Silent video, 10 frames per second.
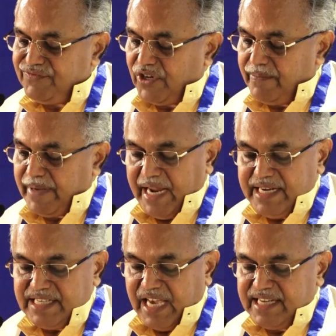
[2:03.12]
for a
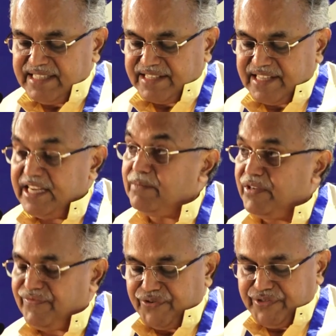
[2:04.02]
bright and
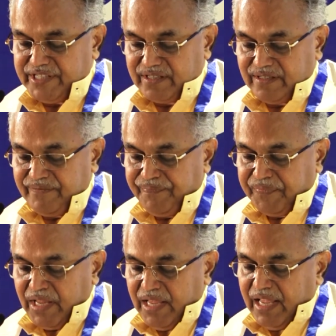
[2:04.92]
sustainable future.
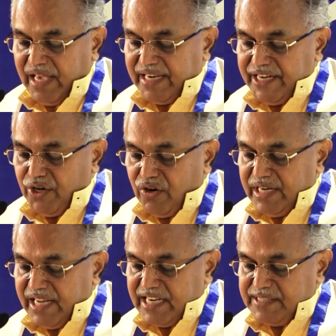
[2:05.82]
A
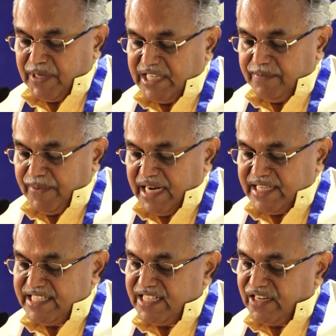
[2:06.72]
renowned and respected
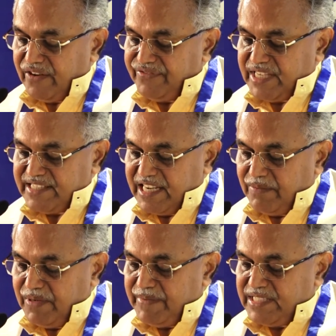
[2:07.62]
practitioner of
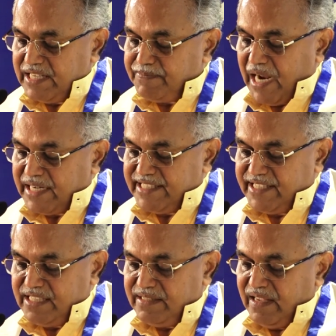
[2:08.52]
sustainable business
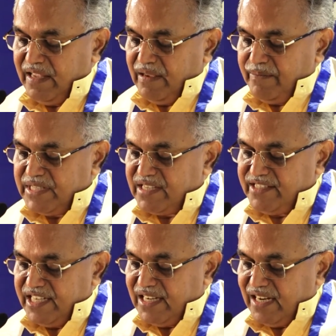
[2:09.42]
practices, Mr.
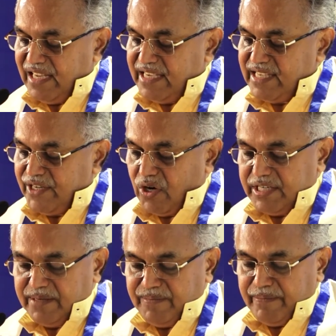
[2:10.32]
Jindal is a
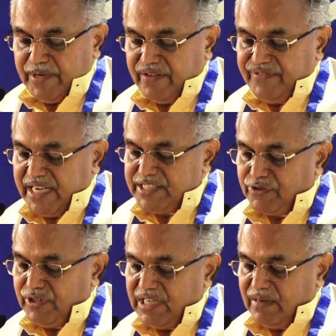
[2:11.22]
noted member of the
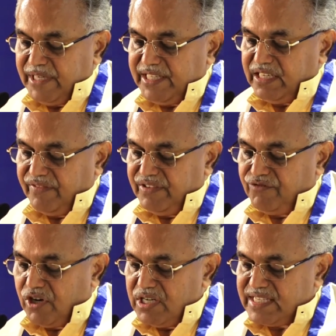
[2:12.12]
Executive Committee of the
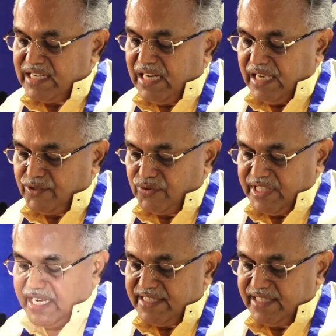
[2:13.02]
World Steel
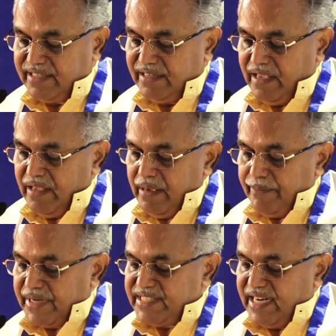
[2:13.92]
Association,
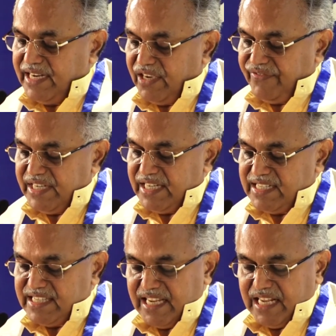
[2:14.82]
President of
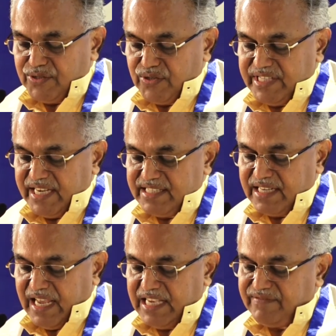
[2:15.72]
Indian Steel
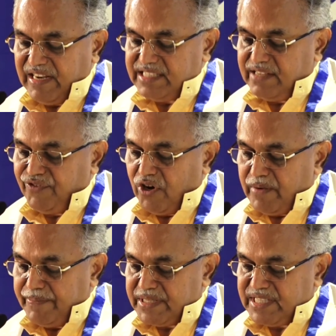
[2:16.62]
Association, as well as the
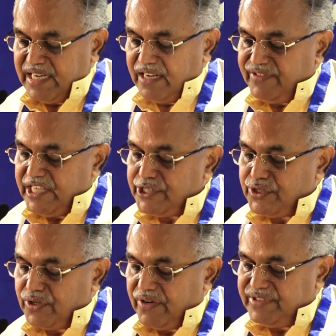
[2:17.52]
former President of the
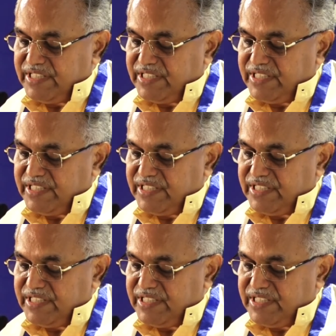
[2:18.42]
Institute of